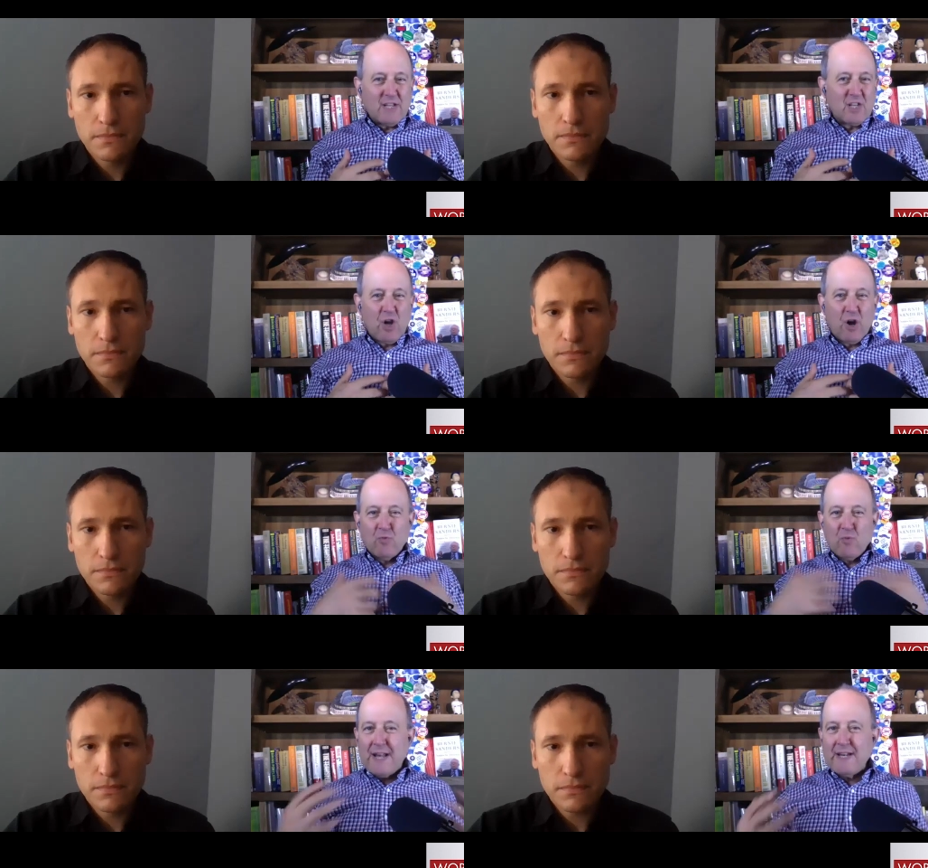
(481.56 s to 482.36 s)
Speaker 1: this
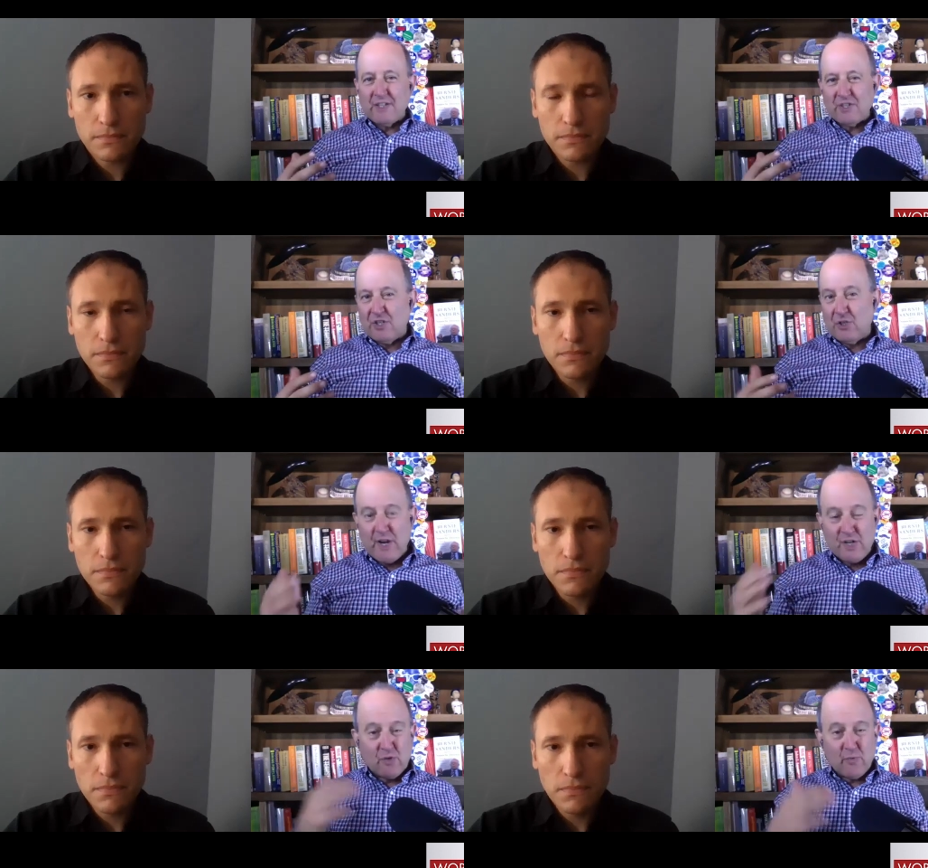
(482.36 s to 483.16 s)
horrendous
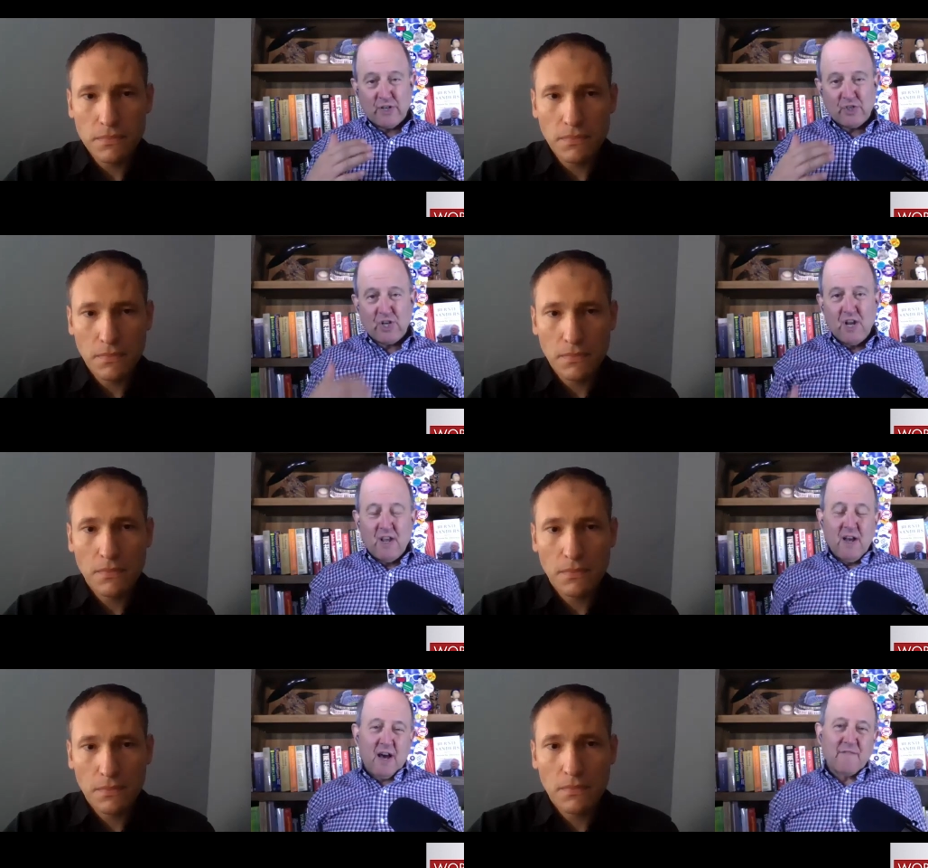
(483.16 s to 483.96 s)
situation, which
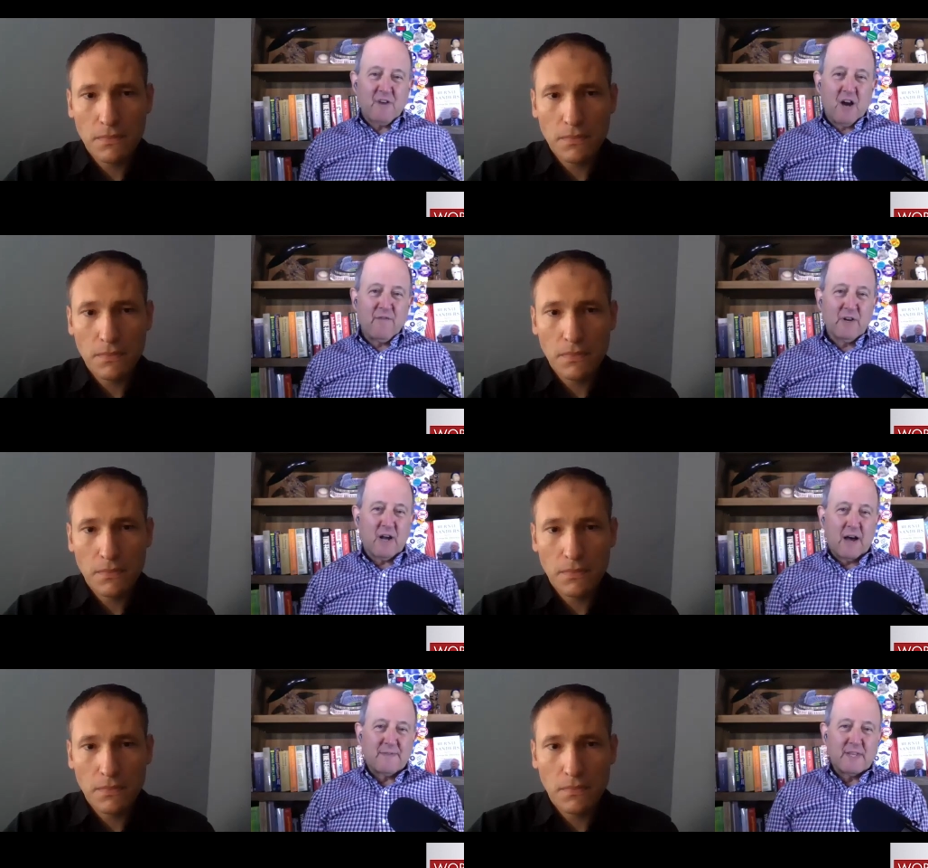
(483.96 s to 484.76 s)
I've covered
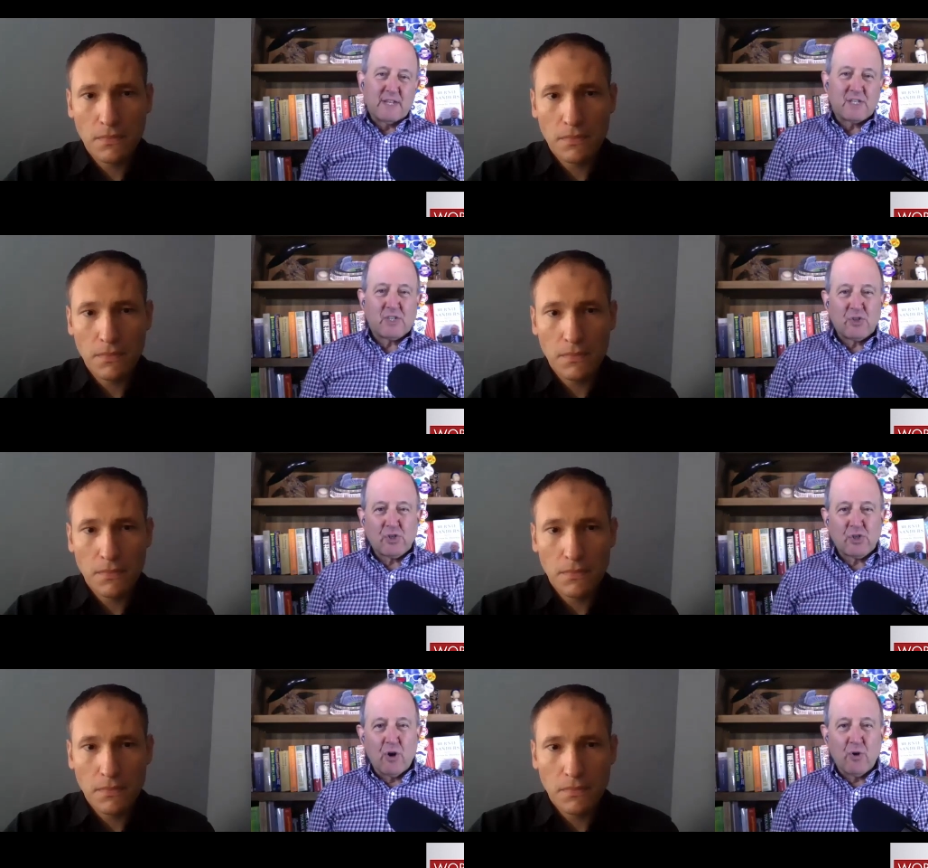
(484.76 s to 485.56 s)
on this
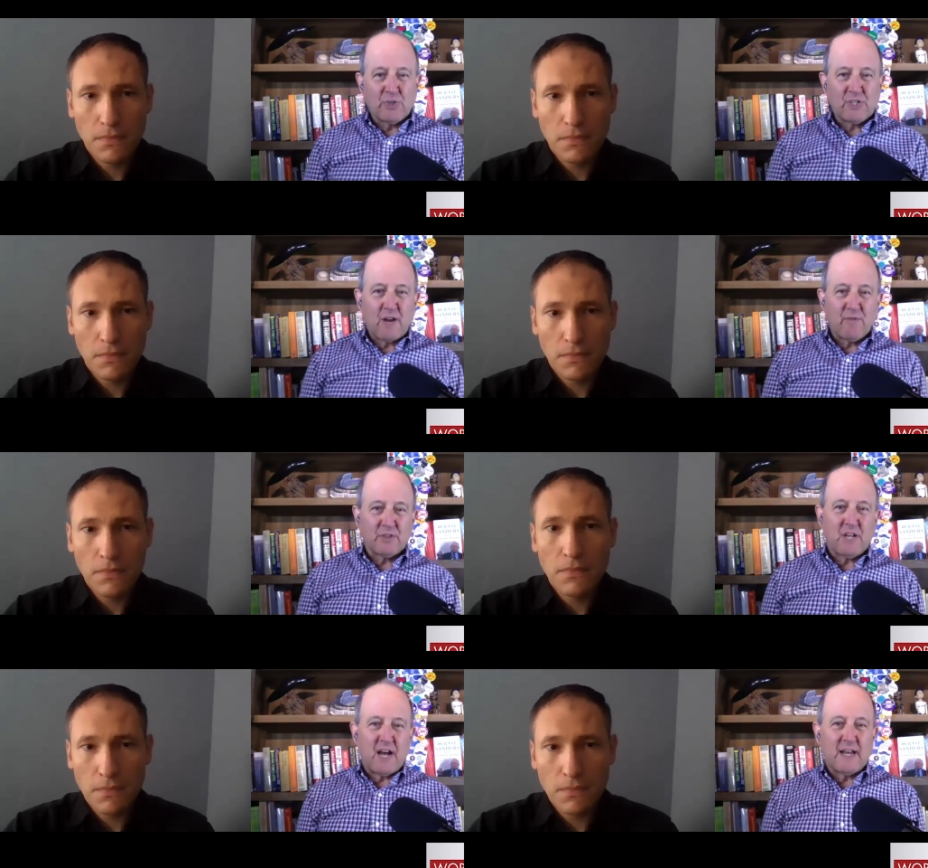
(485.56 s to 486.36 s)
show several
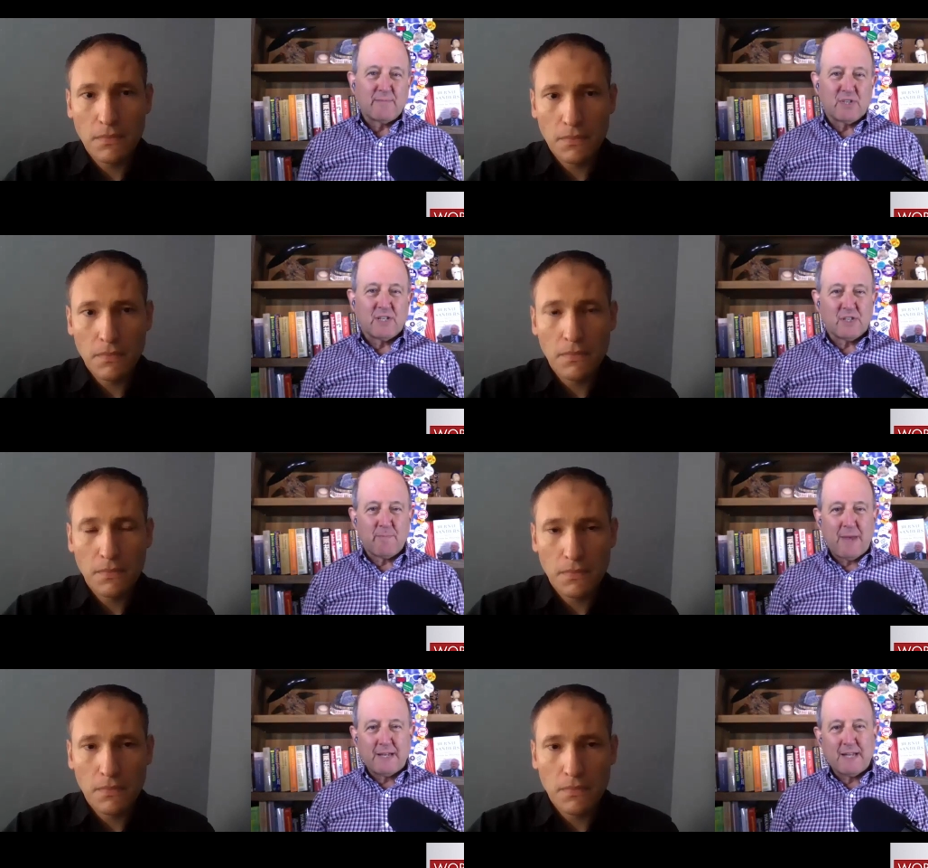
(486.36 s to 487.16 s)
times since the
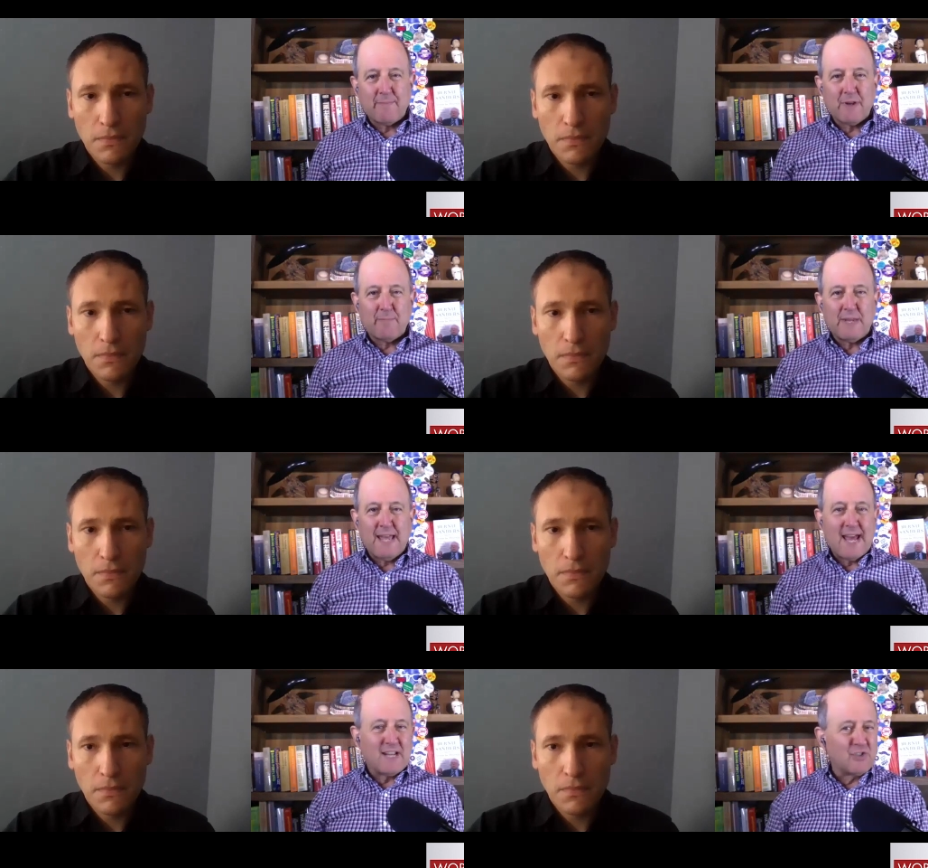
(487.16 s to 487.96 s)
pandemic
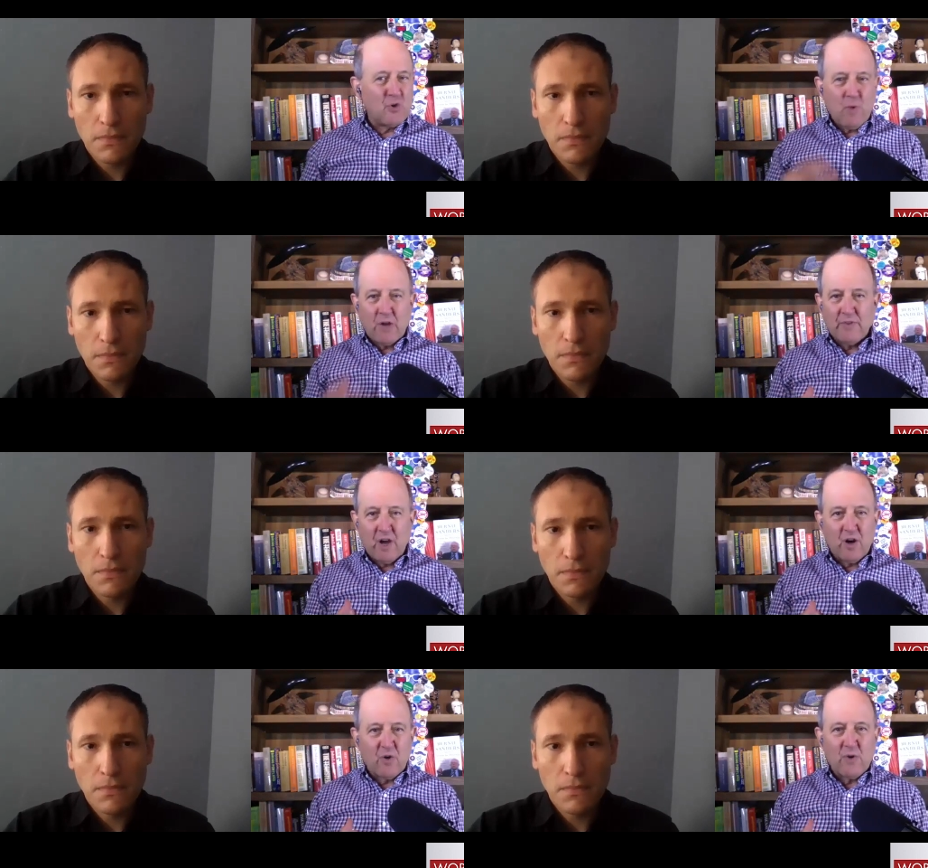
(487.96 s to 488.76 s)
began. As you well
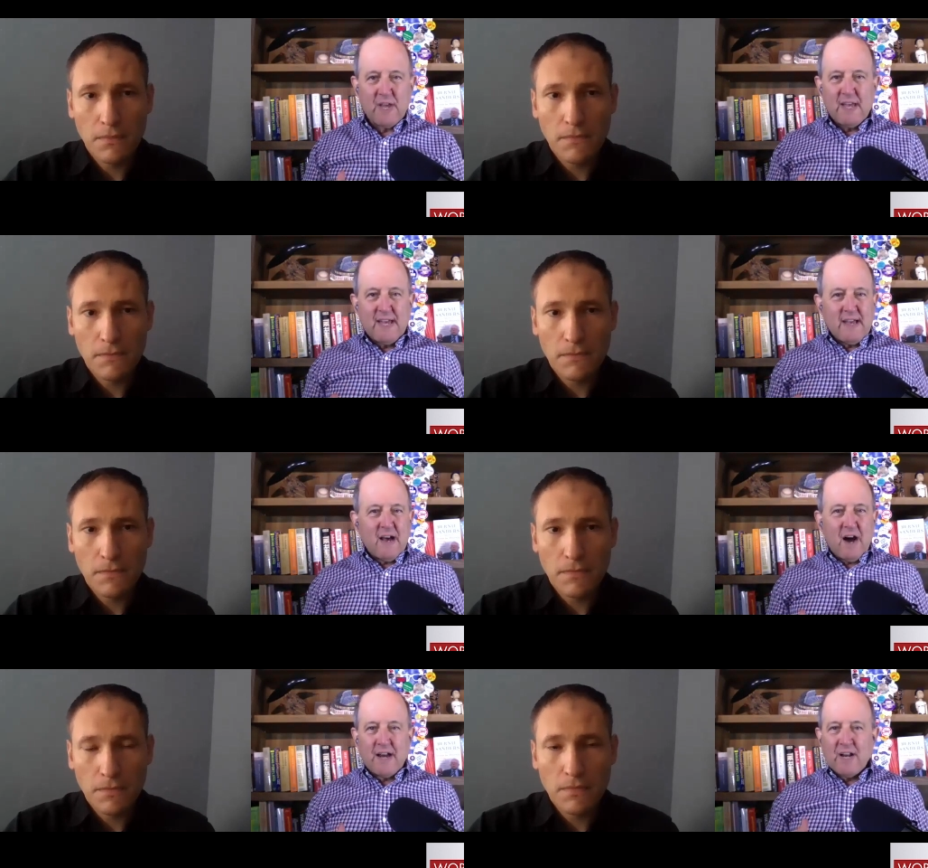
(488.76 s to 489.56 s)
know,
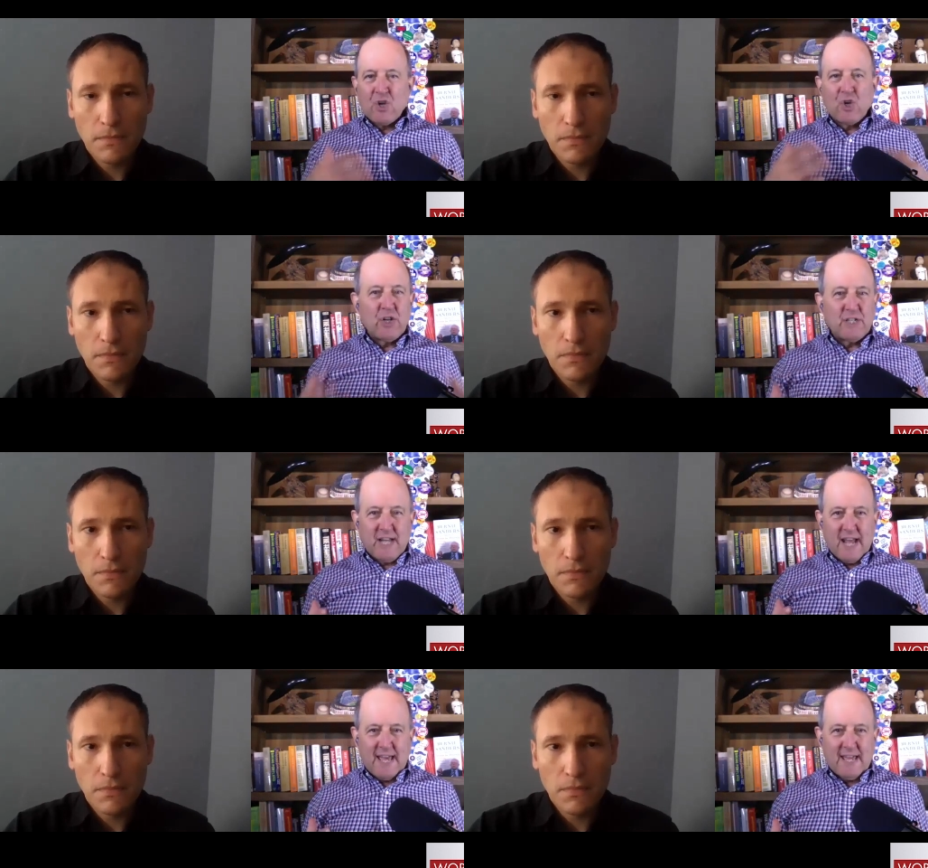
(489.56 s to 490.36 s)
on a good
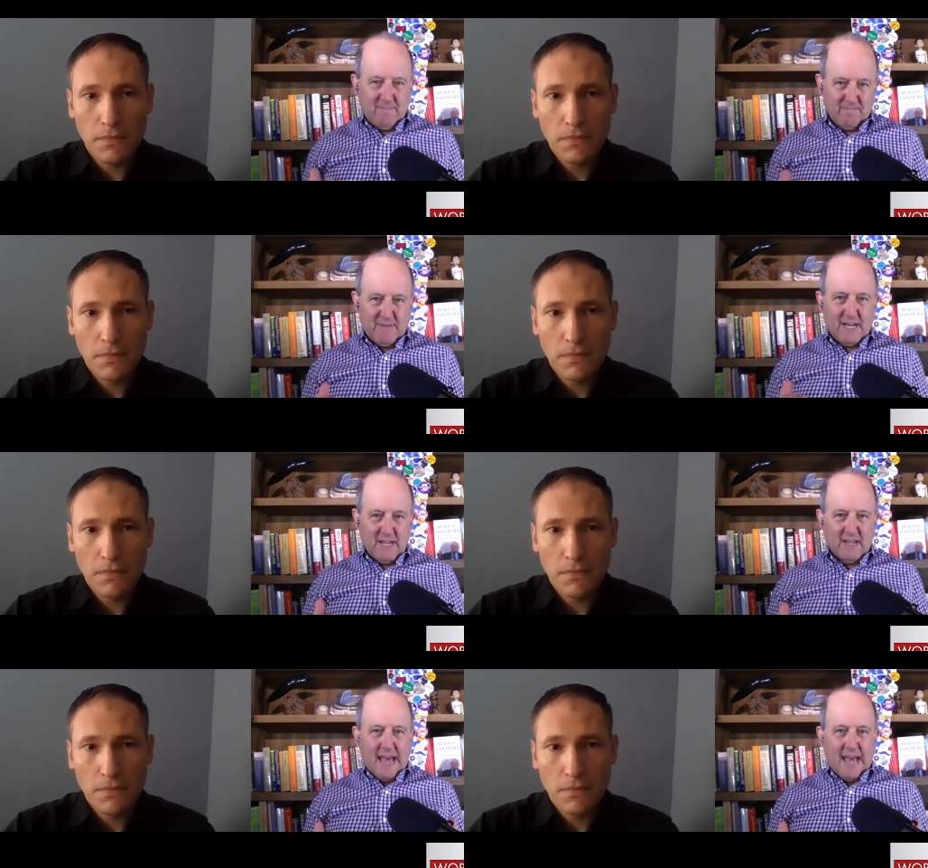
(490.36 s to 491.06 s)
day, meaning